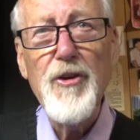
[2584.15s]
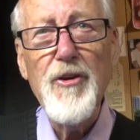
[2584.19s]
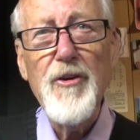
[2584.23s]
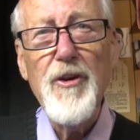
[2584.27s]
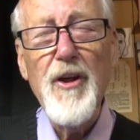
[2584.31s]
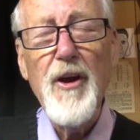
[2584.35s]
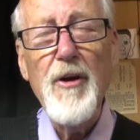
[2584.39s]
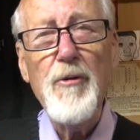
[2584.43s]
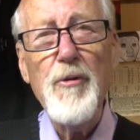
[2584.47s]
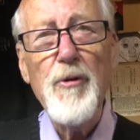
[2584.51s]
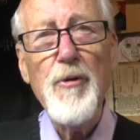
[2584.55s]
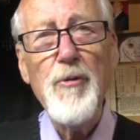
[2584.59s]
and
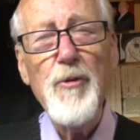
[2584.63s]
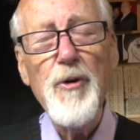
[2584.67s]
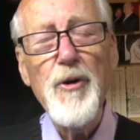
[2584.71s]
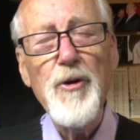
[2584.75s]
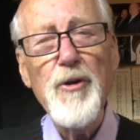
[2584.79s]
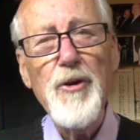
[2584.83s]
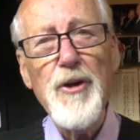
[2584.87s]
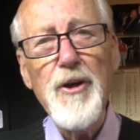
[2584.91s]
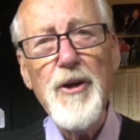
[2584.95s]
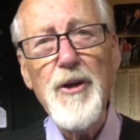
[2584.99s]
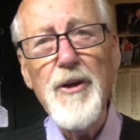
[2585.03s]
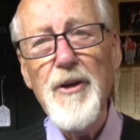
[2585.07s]
they were
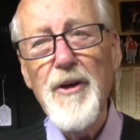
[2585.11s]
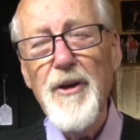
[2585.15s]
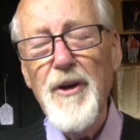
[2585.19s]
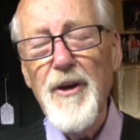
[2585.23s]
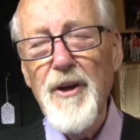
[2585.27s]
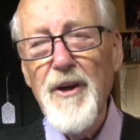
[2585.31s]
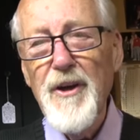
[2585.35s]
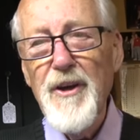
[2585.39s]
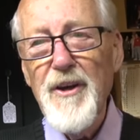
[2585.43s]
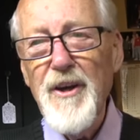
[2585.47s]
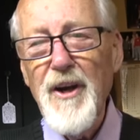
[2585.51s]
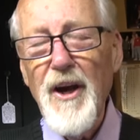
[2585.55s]
really
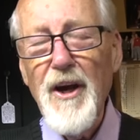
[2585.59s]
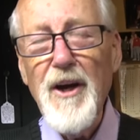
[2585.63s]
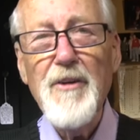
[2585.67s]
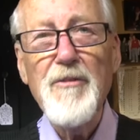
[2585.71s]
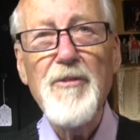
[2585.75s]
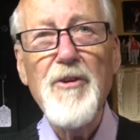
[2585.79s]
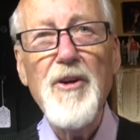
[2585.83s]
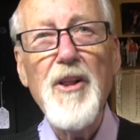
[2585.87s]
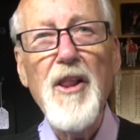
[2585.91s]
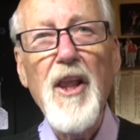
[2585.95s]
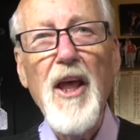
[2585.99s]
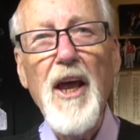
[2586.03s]
kind
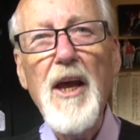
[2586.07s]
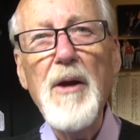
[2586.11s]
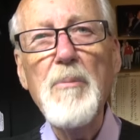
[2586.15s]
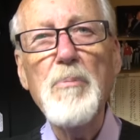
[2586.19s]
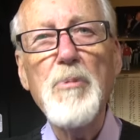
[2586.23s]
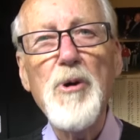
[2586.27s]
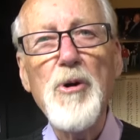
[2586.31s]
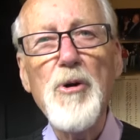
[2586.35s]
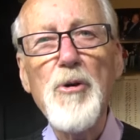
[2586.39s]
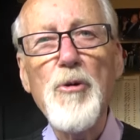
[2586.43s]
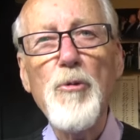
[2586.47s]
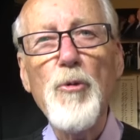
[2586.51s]
of a
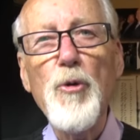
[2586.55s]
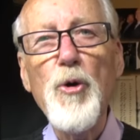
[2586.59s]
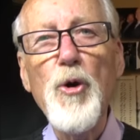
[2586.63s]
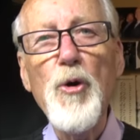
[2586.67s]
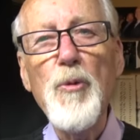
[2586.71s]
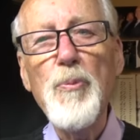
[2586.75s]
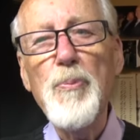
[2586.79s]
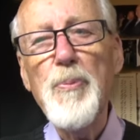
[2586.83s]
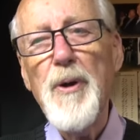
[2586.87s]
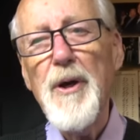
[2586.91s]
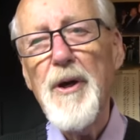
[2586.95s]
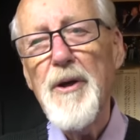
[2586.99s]
labor
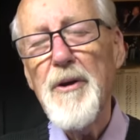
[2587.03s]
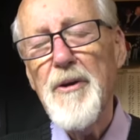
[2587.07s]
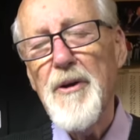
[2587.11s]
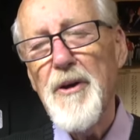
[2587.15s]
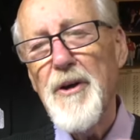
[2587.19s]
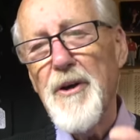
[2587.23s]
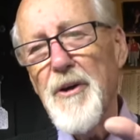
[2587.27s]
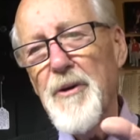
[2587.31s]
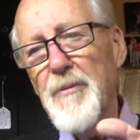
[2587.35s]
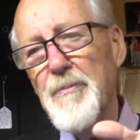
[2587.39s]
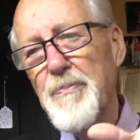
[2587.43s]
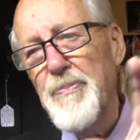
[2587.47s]
group, and
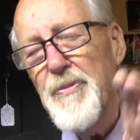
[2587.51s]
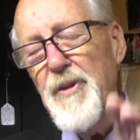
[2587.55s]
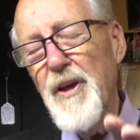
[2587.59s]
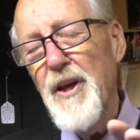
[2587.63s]
uh,